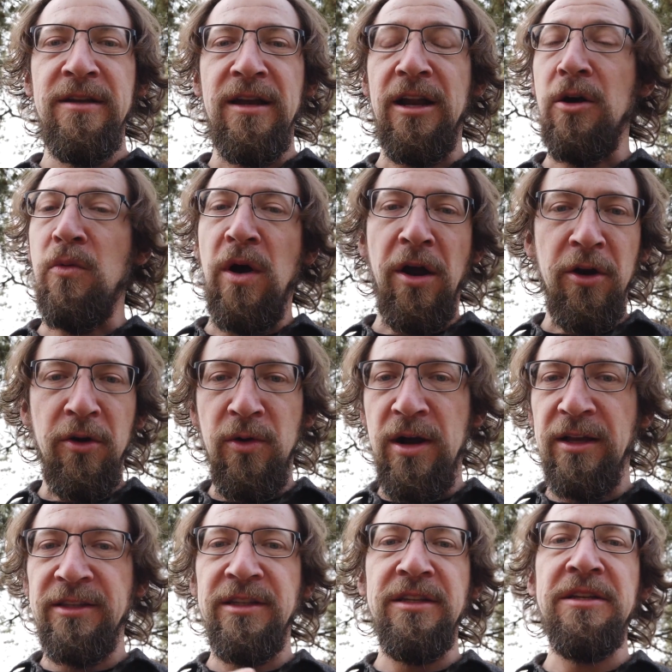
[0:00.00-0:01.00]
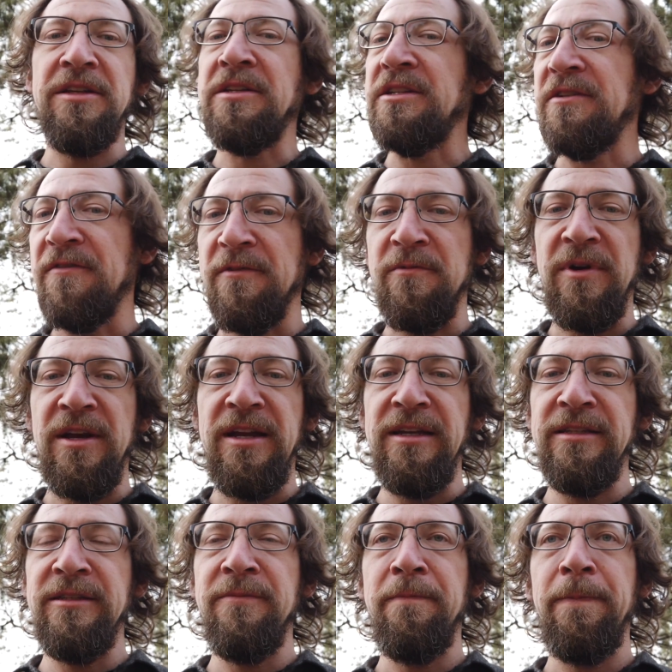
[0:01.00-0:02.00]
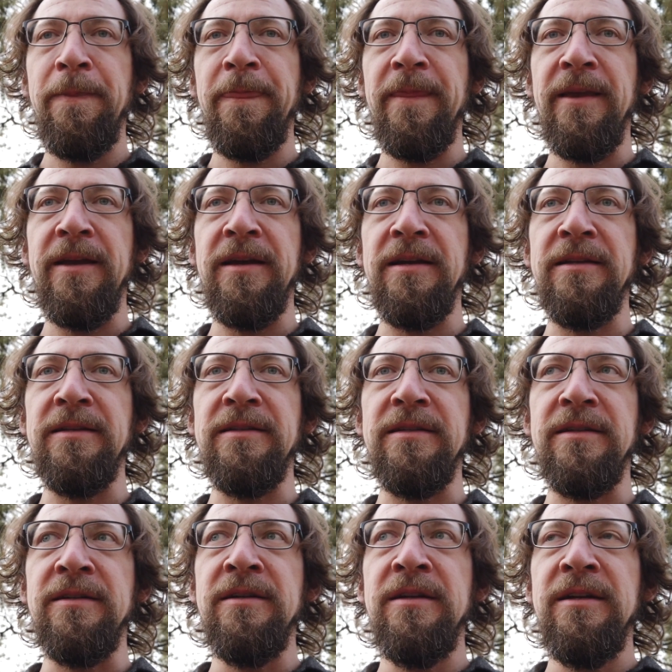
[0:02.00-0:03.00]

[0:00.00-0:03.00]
and I'll walk across it in different ways and